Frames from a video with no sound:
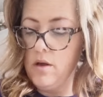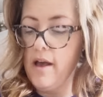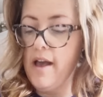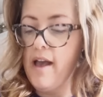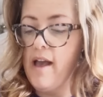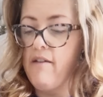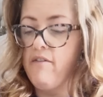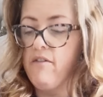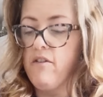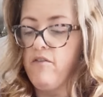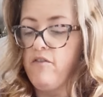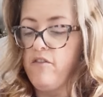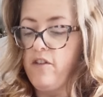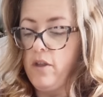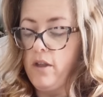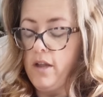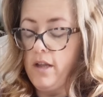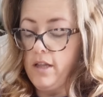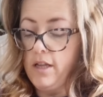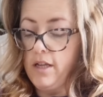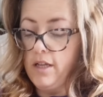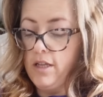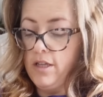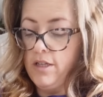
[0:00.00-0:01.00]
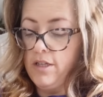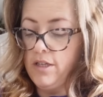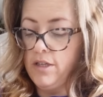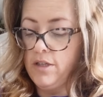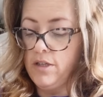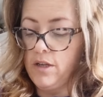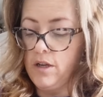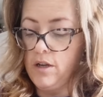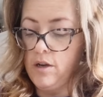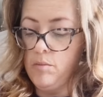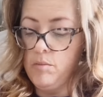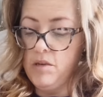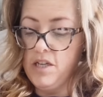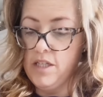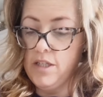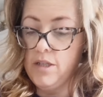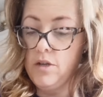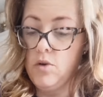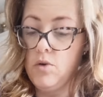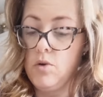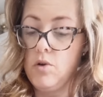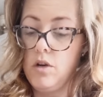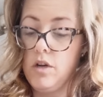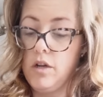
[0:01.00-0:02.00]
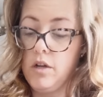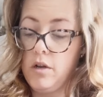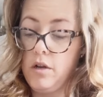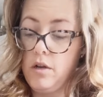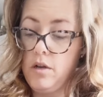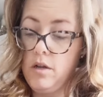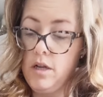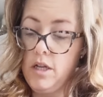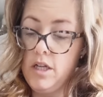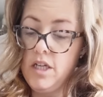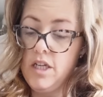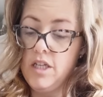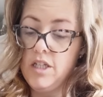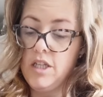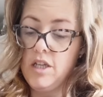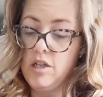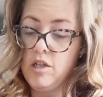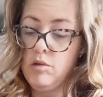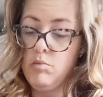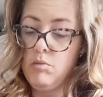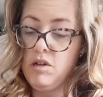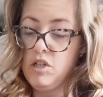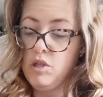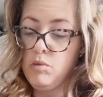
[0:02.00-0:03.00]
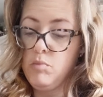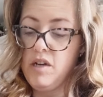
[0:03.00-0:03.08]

I have a feeling that this is going to be so good. It doesn't smell